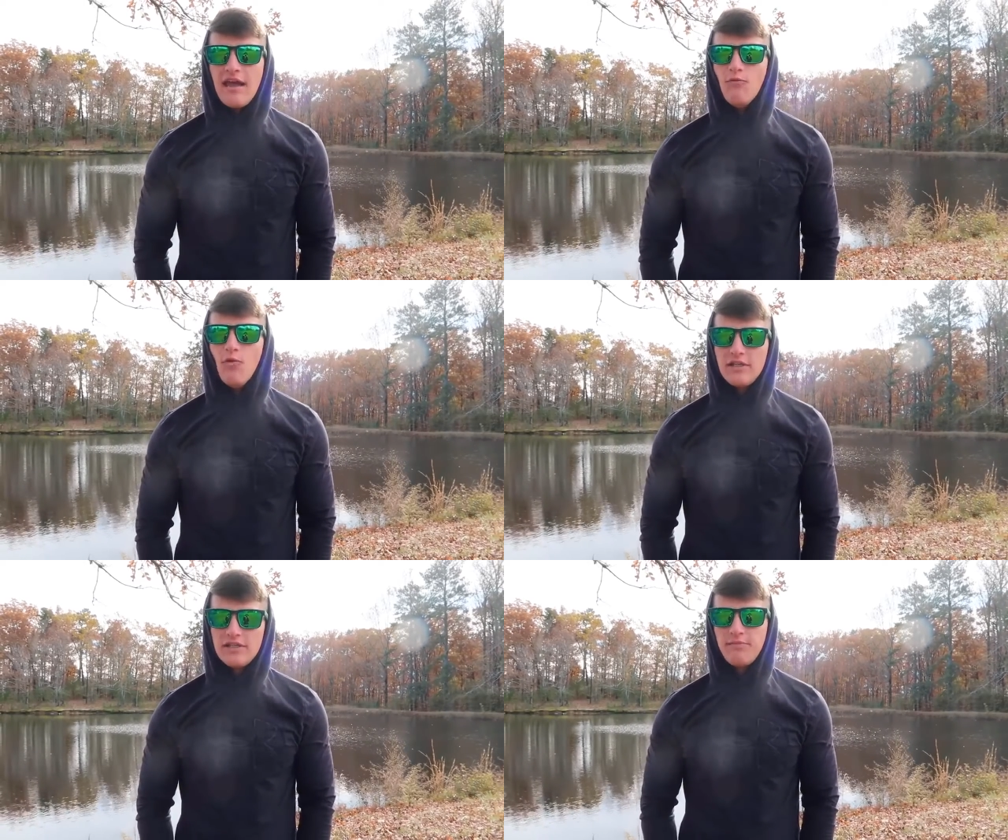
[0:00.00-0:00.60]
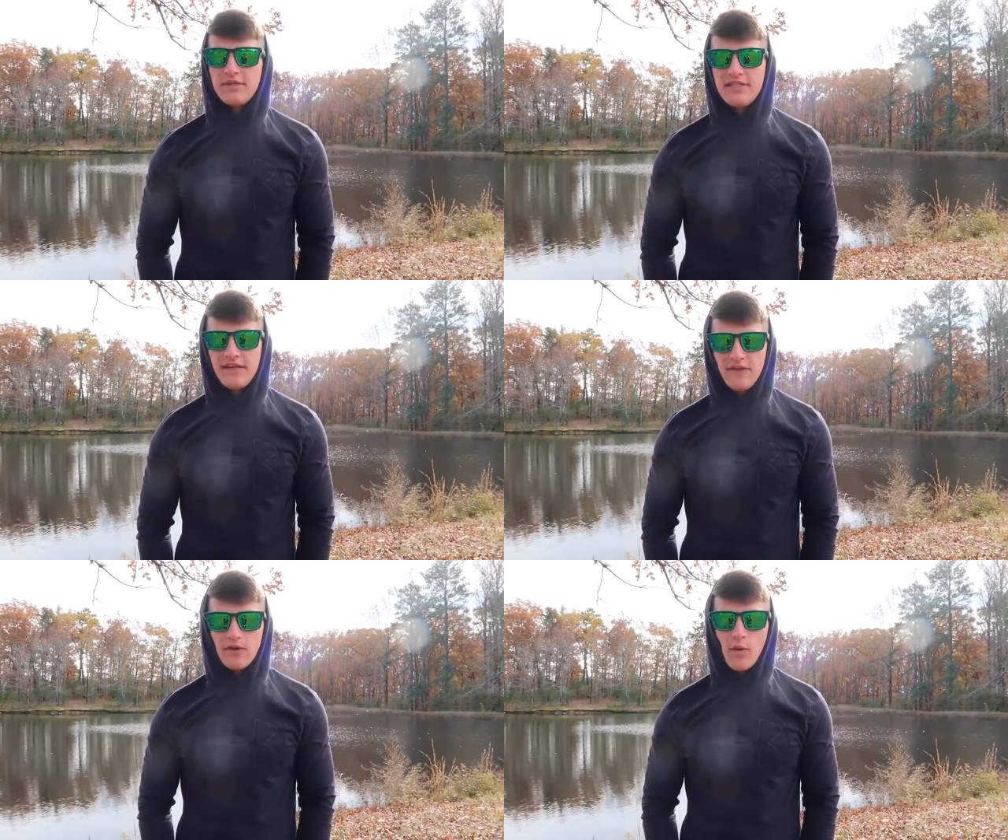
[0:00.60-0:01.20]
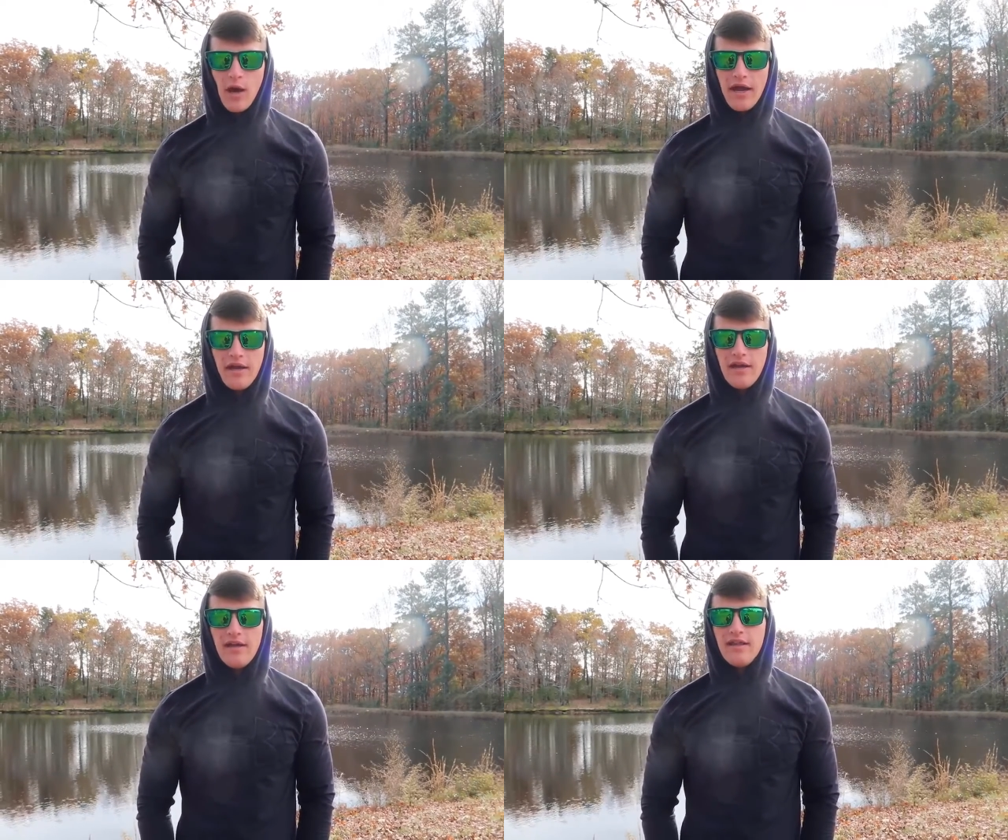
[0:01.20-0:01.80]
in one specific
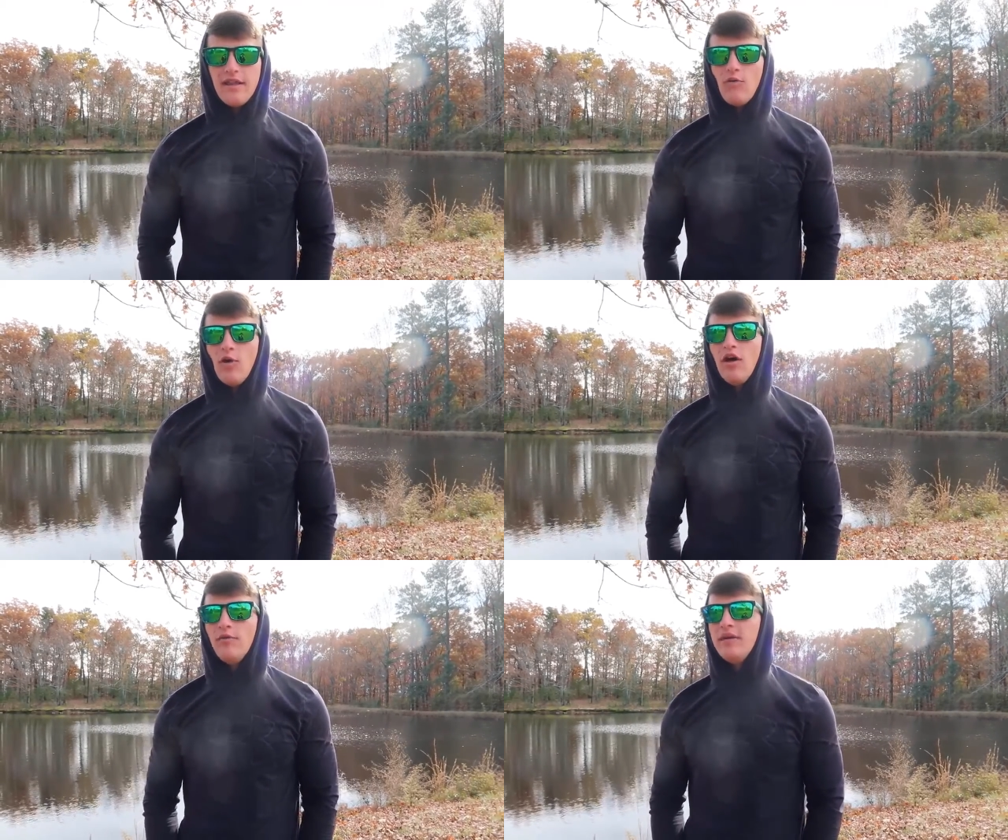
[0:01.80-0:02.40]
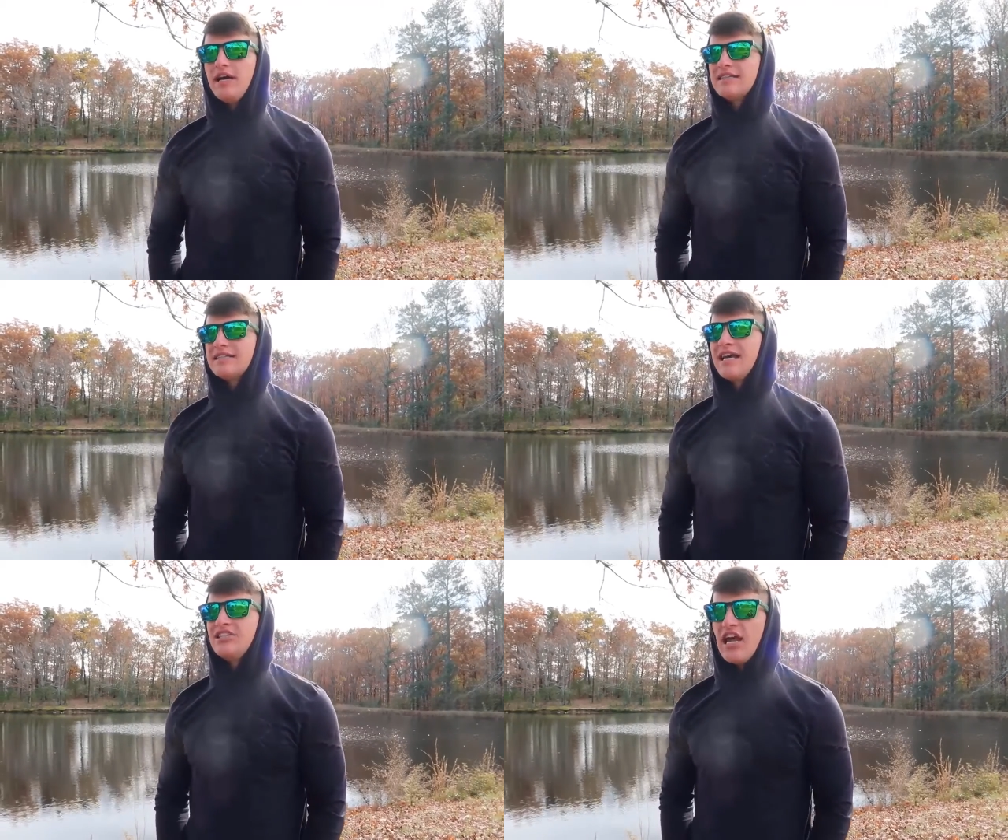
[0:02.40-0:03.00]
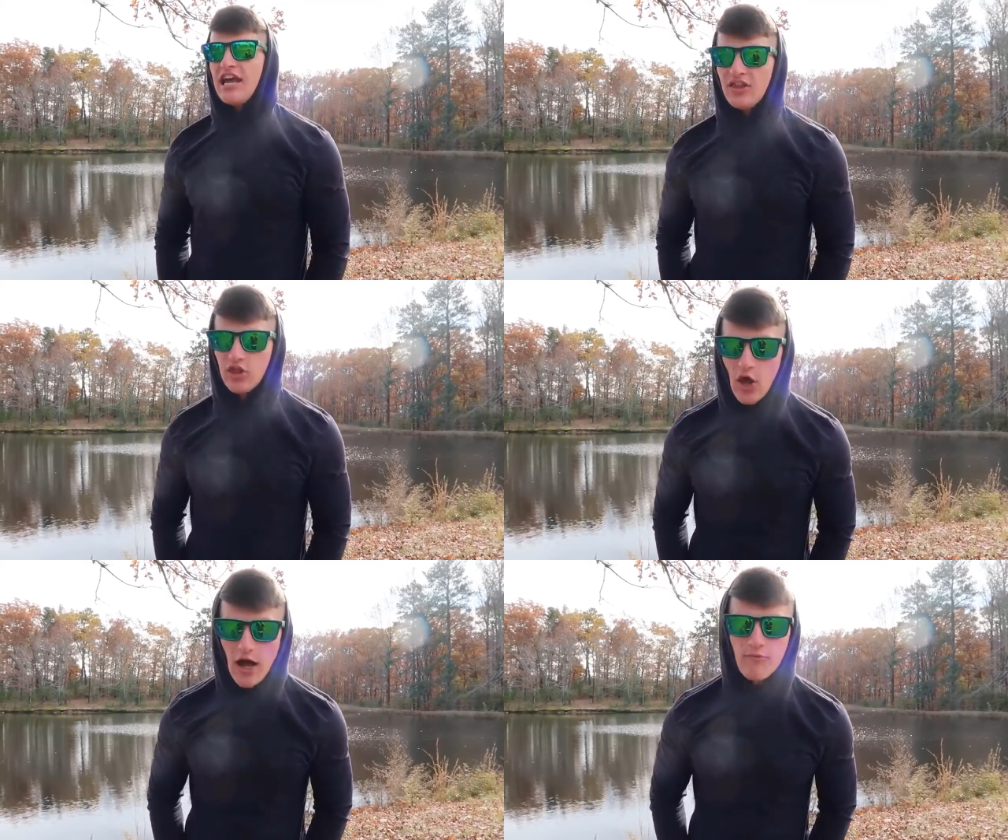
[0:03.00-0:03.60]
way that will help you guys catch a
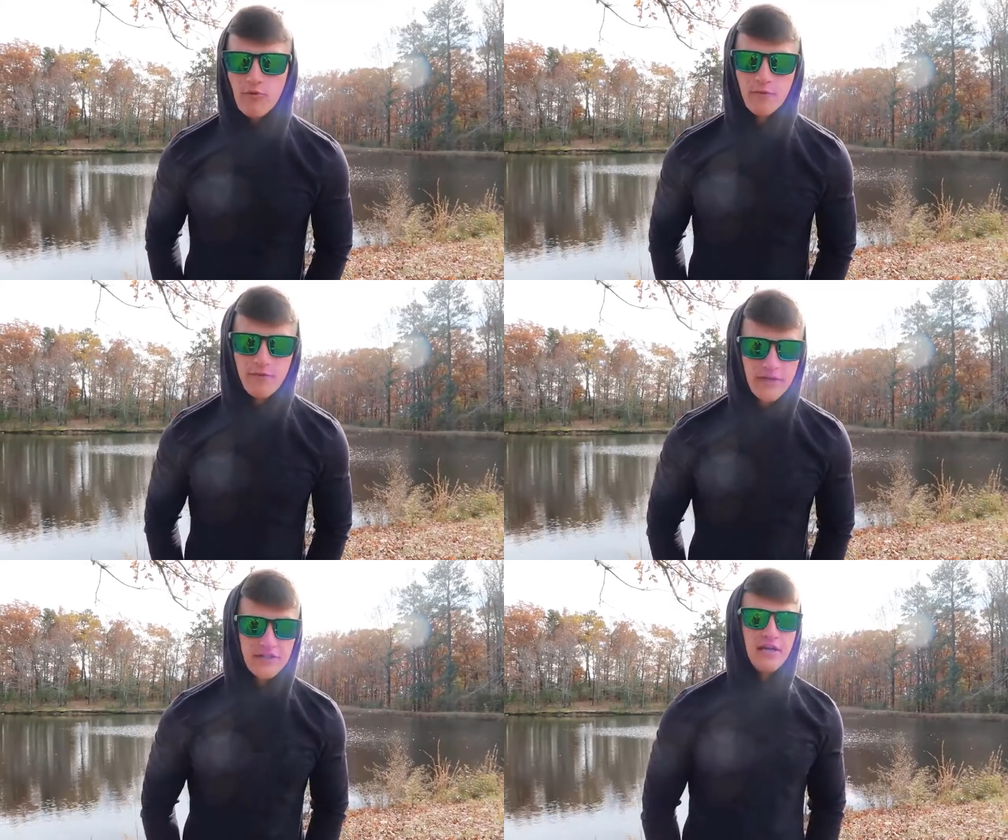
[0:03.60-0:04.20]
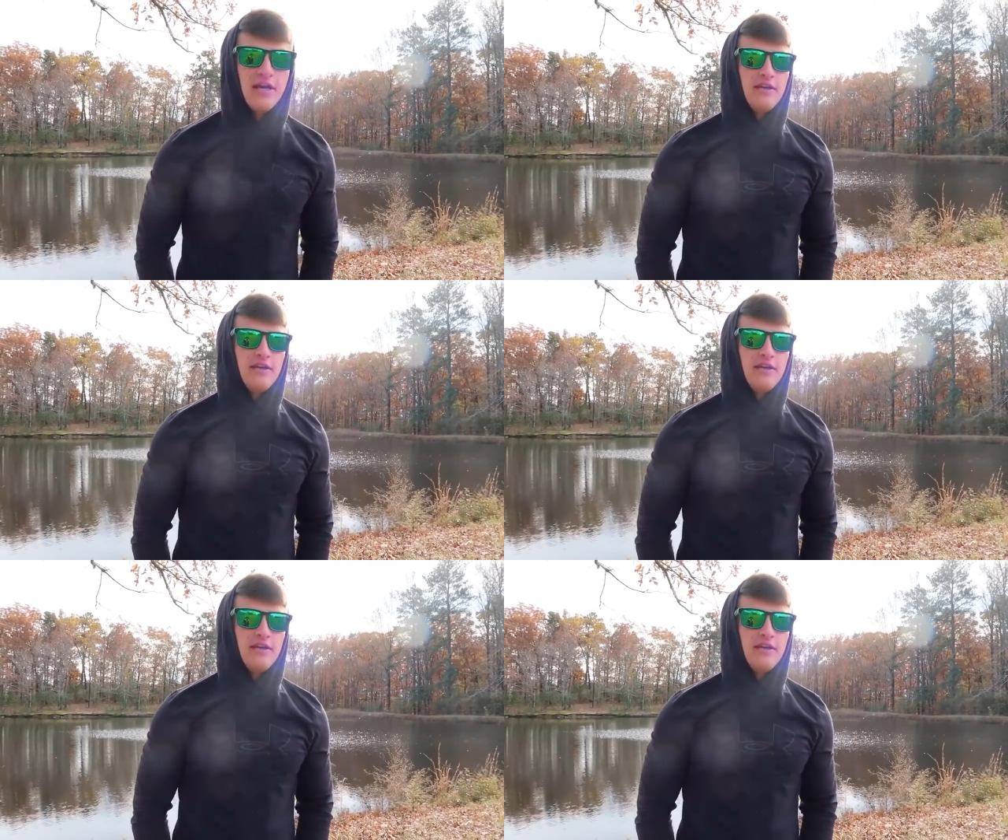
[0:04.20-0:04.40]
lot more fish.